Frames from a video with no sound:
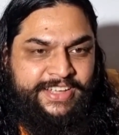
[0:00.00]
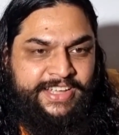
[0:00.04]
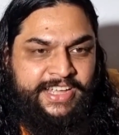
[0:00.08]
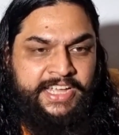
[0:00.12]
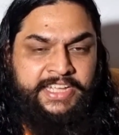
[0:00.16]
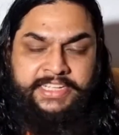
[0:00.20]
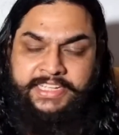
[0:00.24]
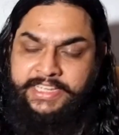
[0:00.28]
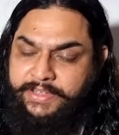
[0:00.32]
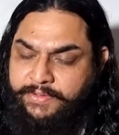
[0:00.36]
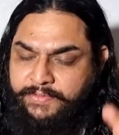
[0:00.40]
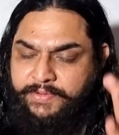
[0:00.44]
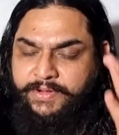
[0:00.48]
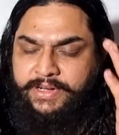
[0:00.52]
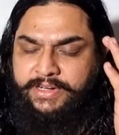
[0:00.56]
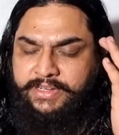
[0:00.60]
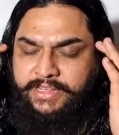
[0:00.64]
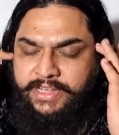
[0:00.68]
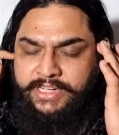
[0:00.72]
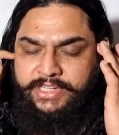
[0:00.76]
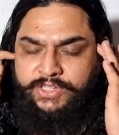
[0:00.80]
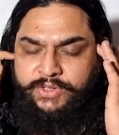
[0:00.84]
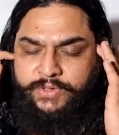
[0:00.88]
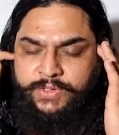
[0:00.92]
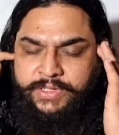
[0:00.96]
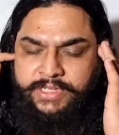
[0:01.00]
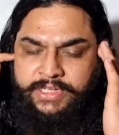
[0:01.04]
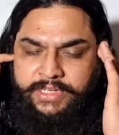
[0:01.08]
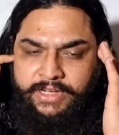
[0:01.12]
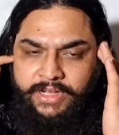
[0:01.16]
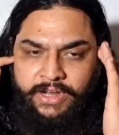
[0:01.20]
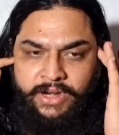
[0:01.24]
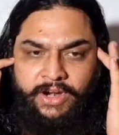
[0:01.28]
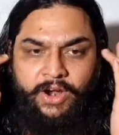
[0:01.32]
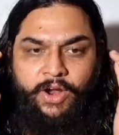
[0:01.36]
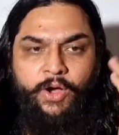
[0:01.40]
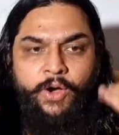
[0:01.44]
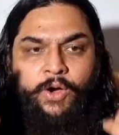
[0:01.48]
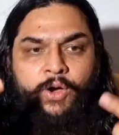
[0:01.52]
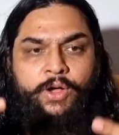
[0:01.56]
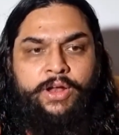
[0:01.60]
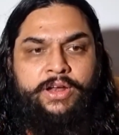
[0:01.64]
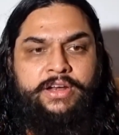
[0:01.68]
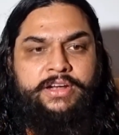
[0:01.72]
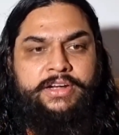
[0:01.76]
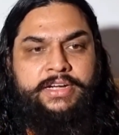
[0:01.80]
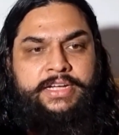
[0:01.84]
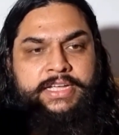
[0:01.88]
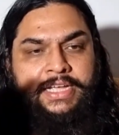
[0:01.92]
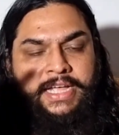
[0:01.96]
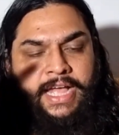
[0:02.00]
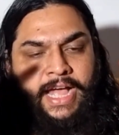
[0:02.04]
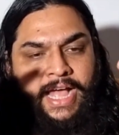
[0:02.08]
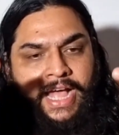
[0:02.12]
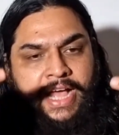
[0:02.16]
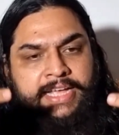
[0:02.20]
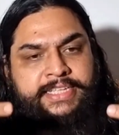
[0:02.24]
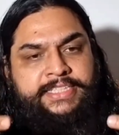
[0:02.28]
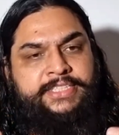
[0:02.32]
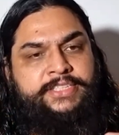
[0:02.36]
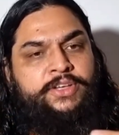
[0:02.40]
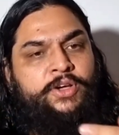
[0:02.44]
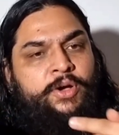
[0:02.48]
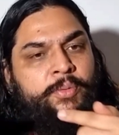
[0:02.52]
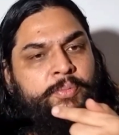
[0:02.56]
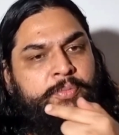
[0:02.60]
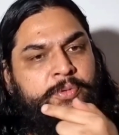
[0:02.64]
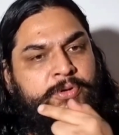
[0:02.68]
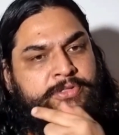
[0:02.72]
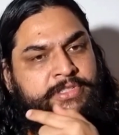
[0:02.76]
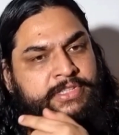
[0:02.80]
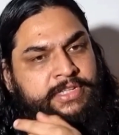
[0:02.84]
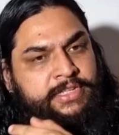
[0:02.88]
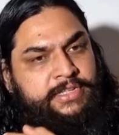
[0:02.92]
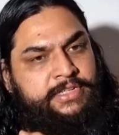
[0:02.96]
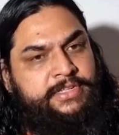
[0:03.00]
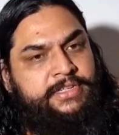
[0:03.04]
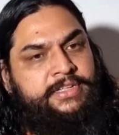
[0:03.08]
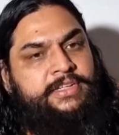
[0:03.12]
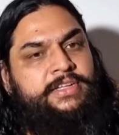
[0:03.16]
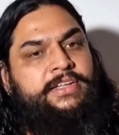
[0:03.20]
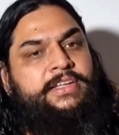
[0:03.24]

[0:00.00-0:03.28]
any word that you hear already has the opposite